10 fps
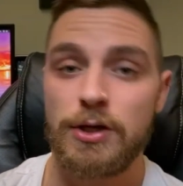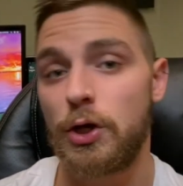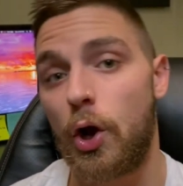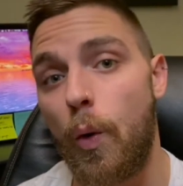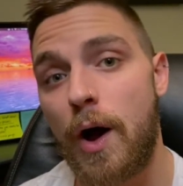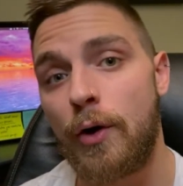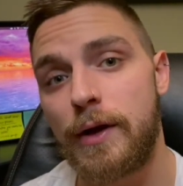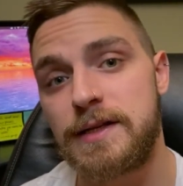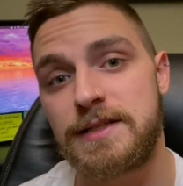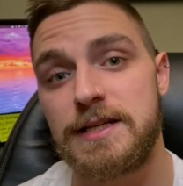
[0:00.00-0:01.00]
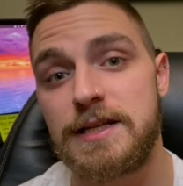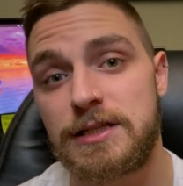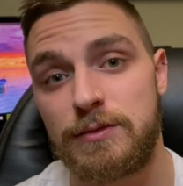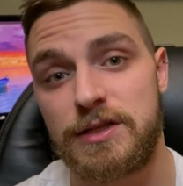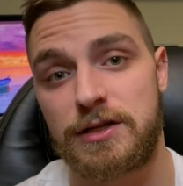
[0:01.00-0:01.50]
go out and seek
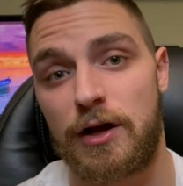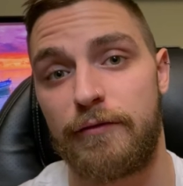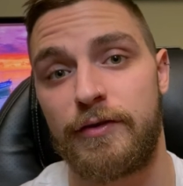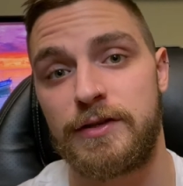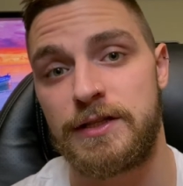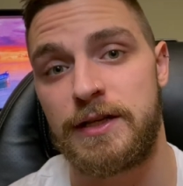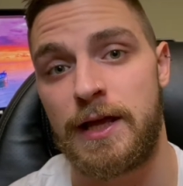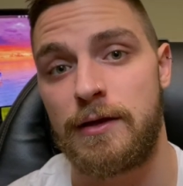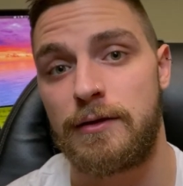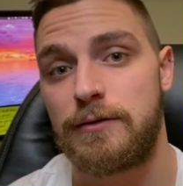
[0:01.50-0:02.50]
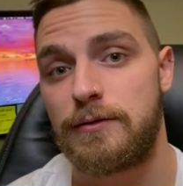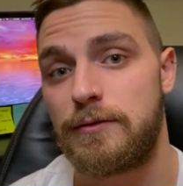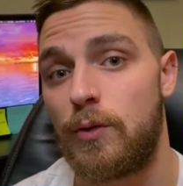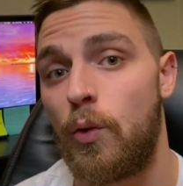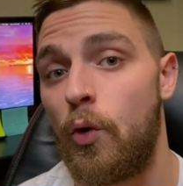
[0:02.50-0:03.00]
some discomfort today
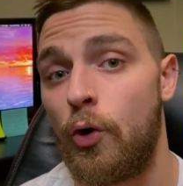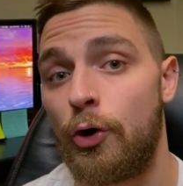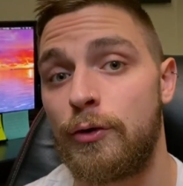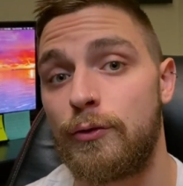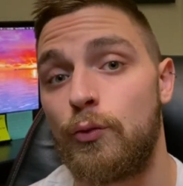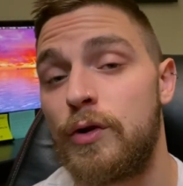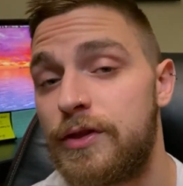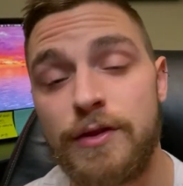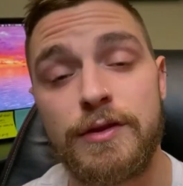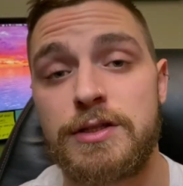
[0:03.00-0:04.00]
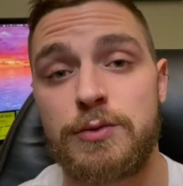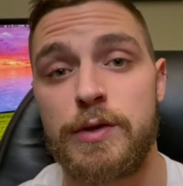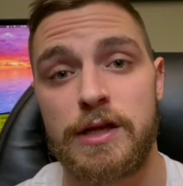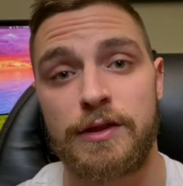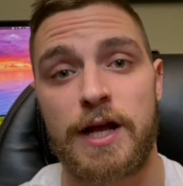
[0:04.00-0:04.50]
or within this
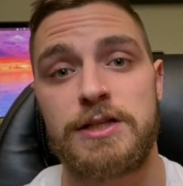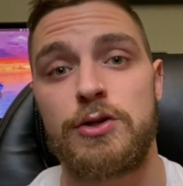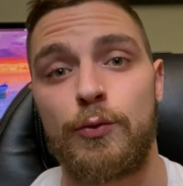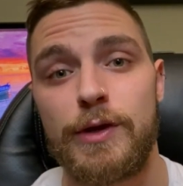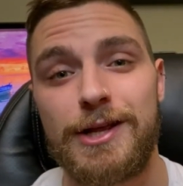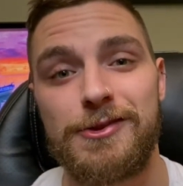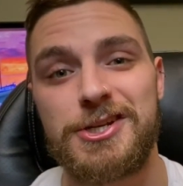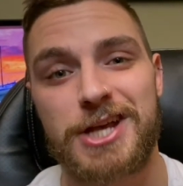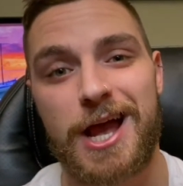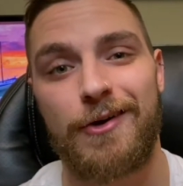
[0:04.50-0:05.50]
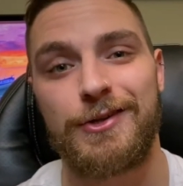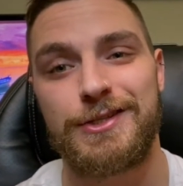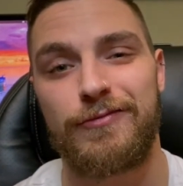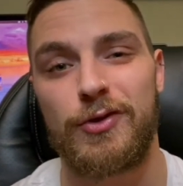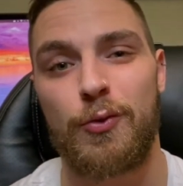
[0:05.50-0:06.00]
week. That's your weekly
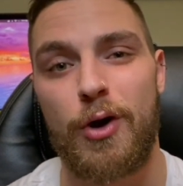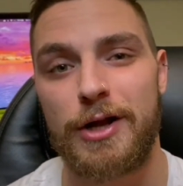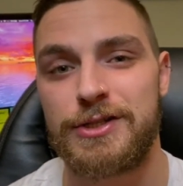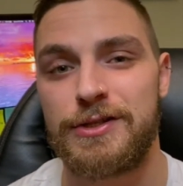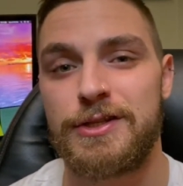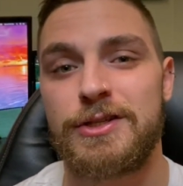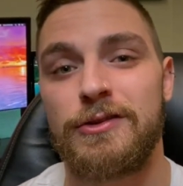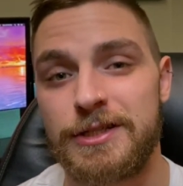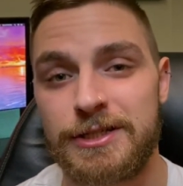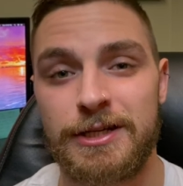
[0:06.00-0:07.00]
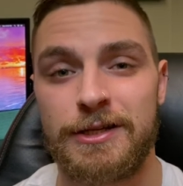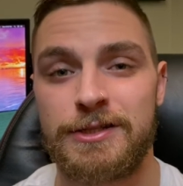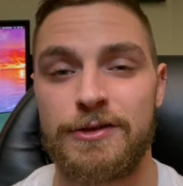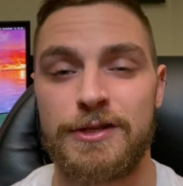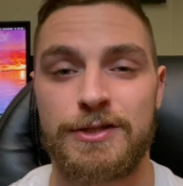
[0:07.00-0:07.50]
challenge if you're watching this or listening
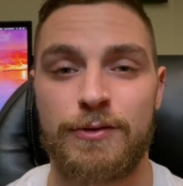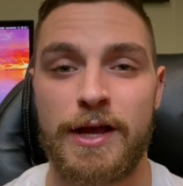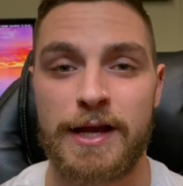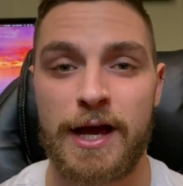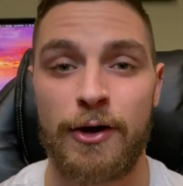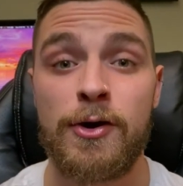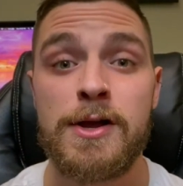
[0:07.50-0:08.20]
to this right now.